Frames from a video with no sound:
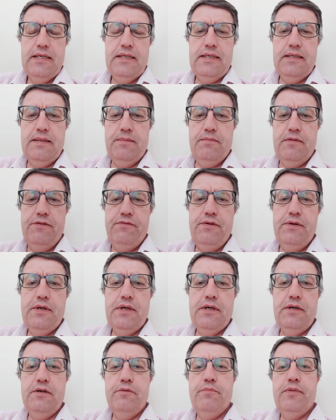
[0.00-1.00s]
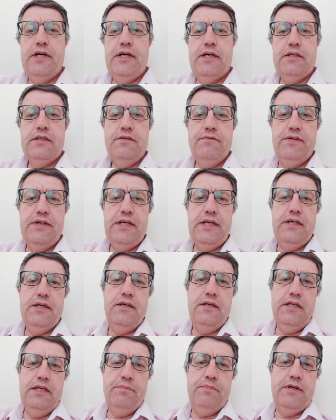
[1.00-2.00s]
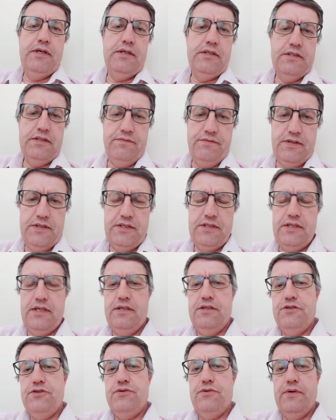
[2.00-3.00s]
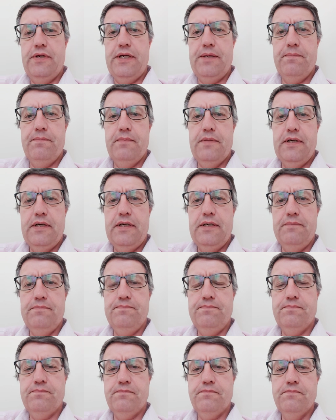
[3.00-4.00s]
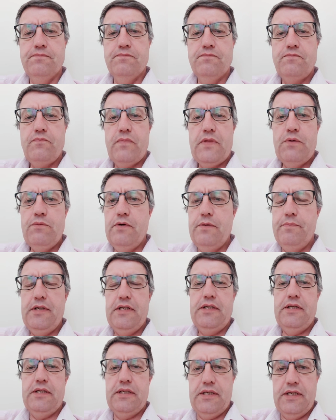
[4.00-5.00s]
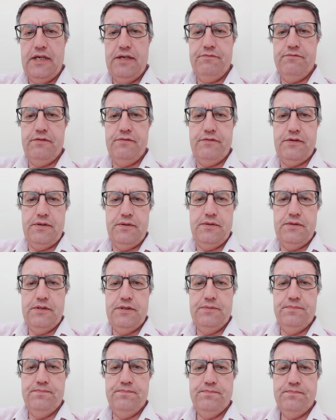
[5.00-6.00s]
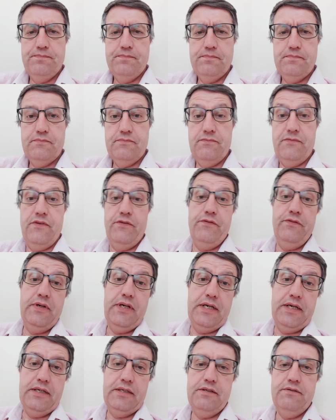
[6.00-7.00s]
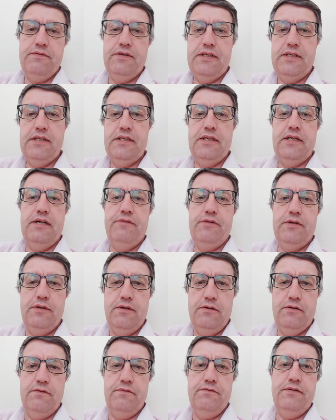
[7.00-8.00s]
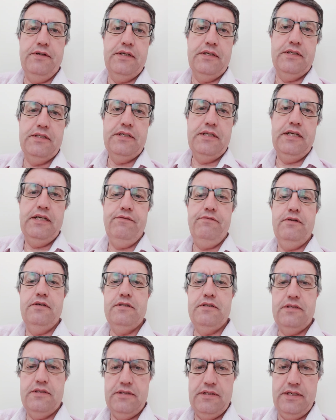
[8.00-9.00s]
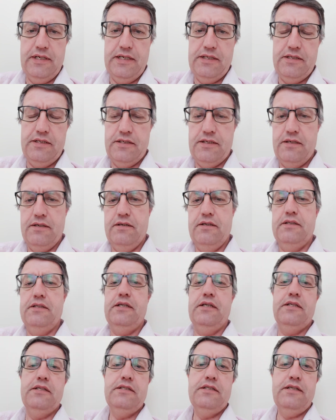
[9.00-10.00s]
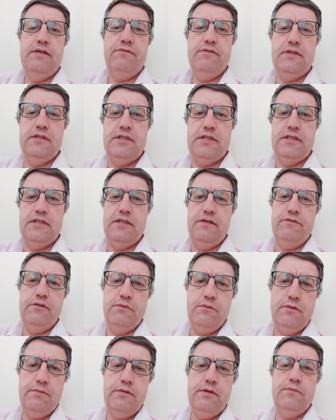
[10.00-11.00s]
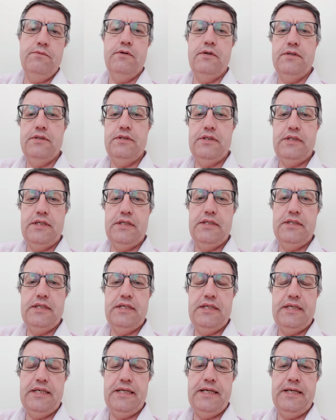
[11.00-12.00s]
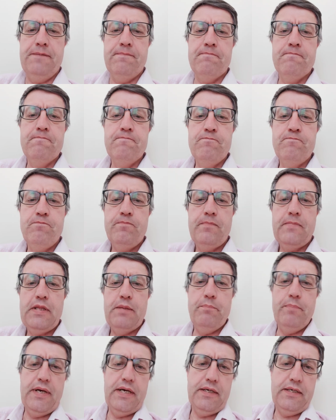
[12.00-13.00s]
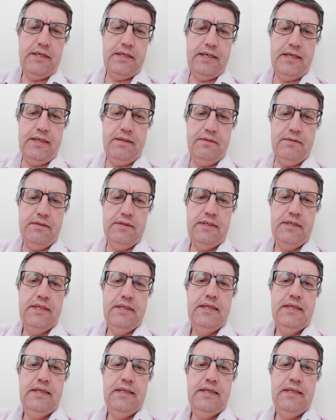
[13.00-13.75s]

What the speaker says: If you go back to the early part of this century, women didn't have the vote. In fact, they didn't have a lot of things. Even as late as the 1970s, if a woman wanted a bank account,